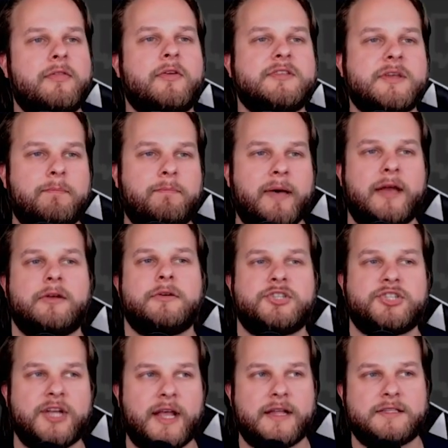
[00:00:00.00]
there's a better
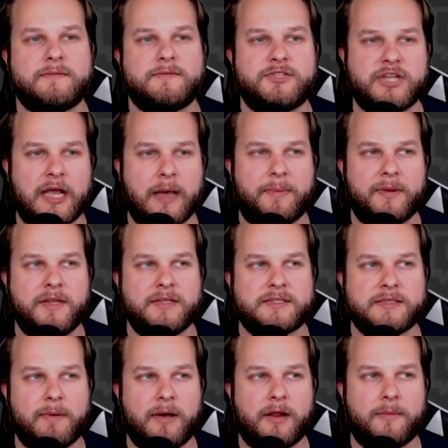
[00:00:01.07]
chance of Japanese
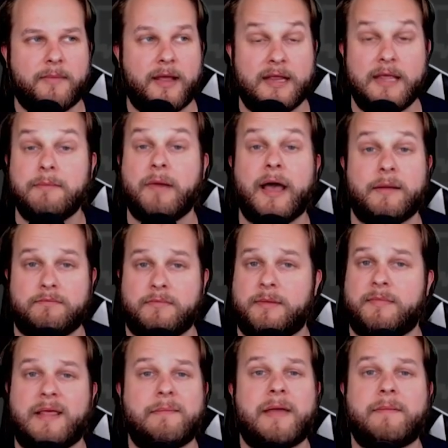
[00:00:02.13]
Spider-Man.
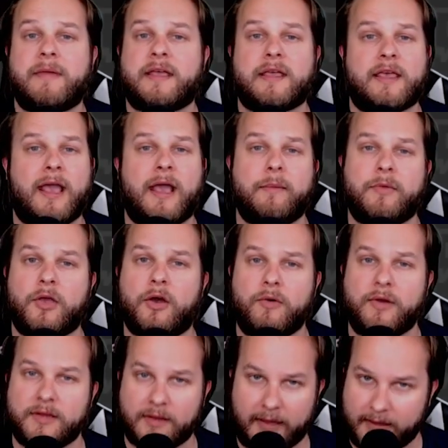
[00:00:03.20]
They might make a cameo
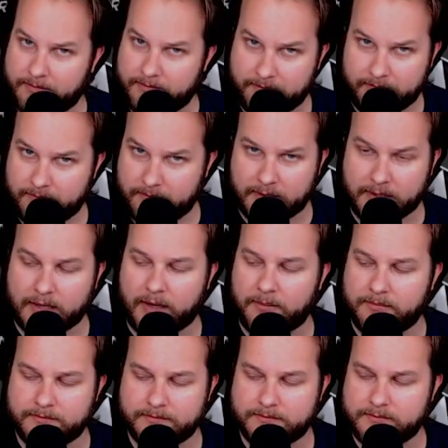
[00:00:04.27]
in like
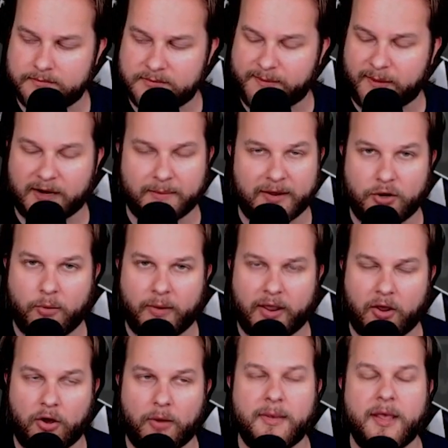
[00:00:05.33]
Spider-Man No Way
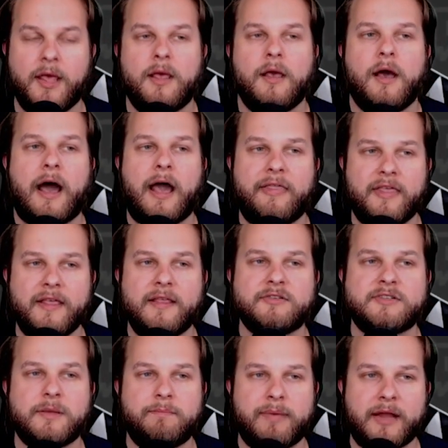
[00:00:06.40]
Home. I think there's
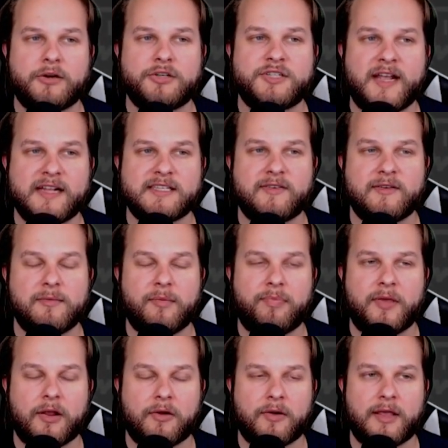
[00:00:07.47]
a better chance of him
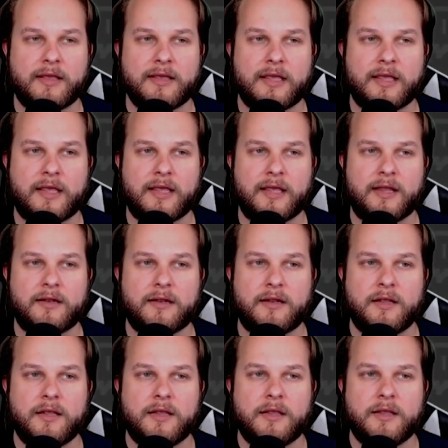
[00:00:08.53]
appearing in
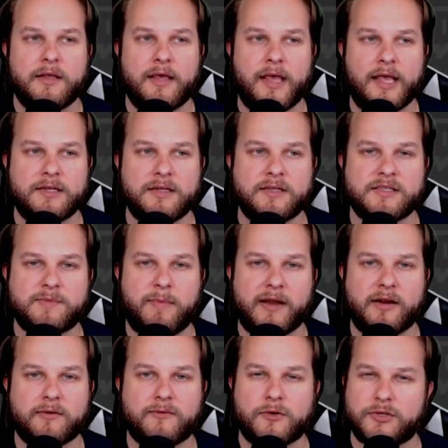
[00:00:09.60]
Into the
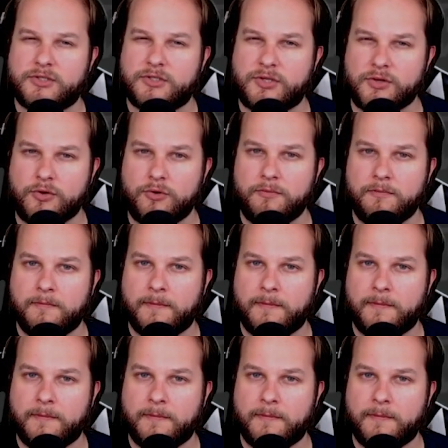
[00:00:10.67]
Spider-Verse 2.